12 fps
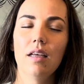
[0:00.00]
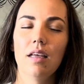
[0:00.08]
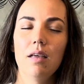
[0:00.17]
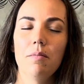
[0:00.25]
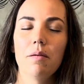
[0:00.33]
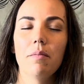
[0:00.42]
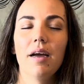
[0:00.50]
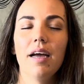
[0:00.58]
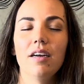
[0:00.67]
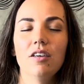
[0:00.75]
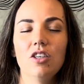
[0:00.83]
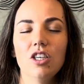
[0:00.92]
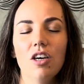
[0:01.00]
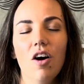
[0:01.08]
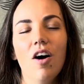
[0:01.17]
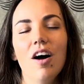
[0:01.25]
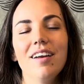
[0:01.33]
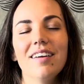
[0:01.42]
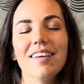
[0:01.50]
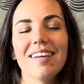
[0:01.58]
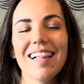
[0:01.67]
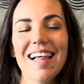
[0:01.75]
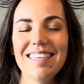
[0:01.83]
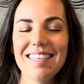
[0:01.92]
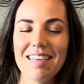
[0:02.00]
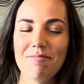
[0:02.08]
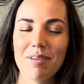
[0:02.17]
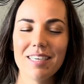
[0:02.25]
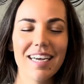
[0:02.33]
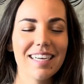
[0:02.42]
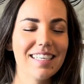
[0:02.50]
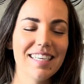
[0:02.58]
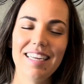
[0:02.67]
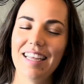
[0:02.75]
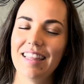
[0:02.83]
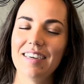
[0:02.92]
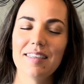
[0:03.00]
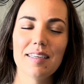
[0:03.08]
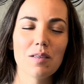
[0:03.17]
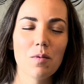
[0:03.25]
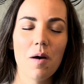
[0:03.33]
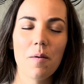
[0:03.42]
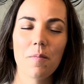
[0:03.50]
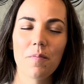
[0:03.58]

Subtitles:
Keeping my energy on, cleansed and protected, and theirs as well.